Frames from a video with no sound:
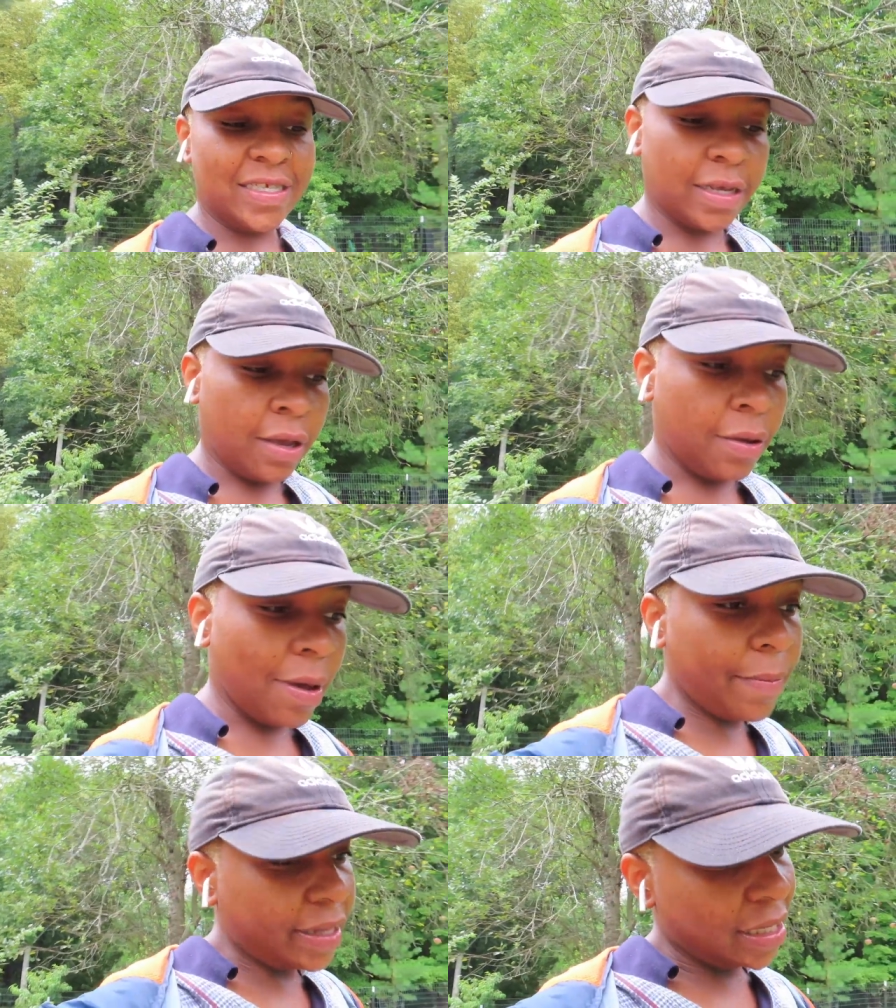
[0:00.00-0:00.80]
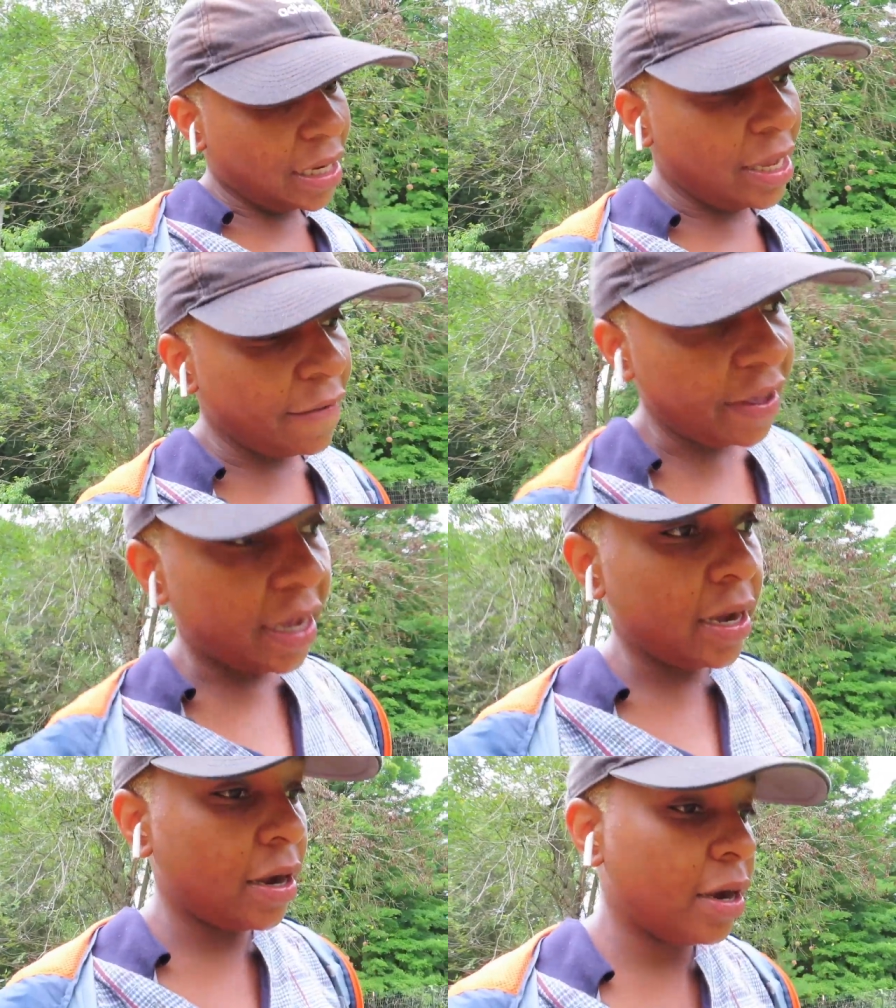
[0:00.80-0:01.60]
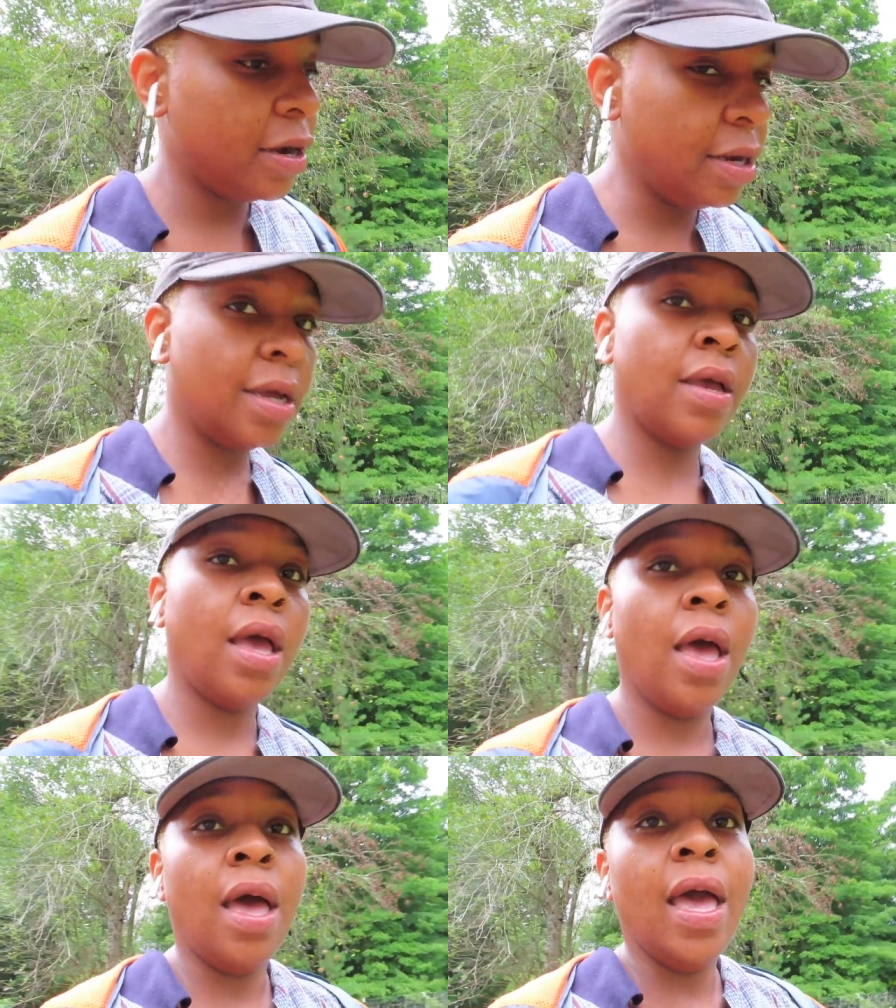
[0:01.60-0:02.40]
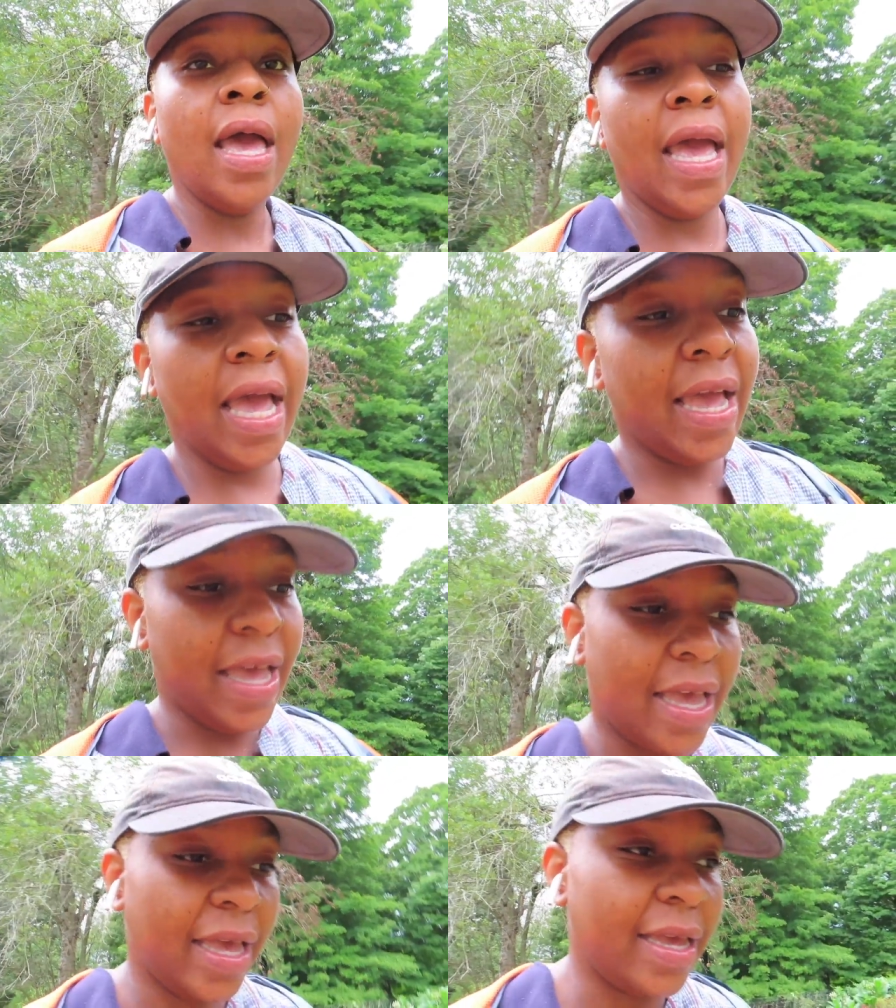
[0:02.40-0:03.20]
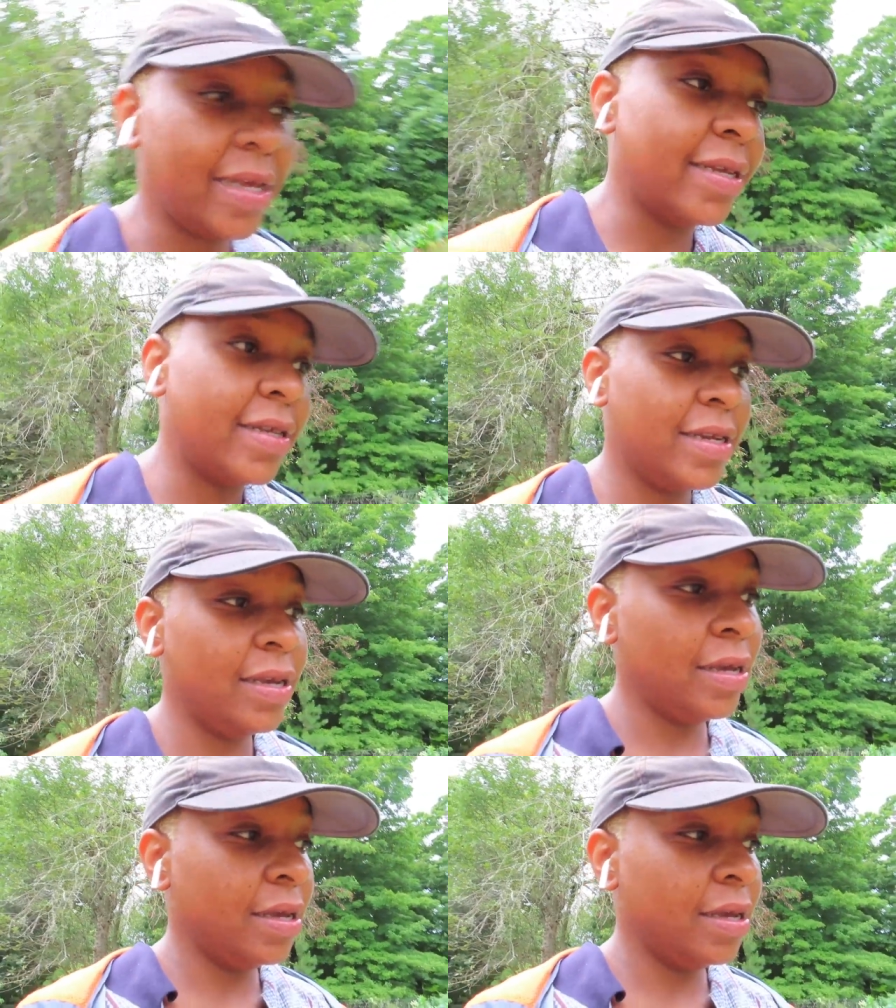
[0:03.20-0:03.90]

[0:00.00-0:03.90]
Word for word: So I'm about to leave here and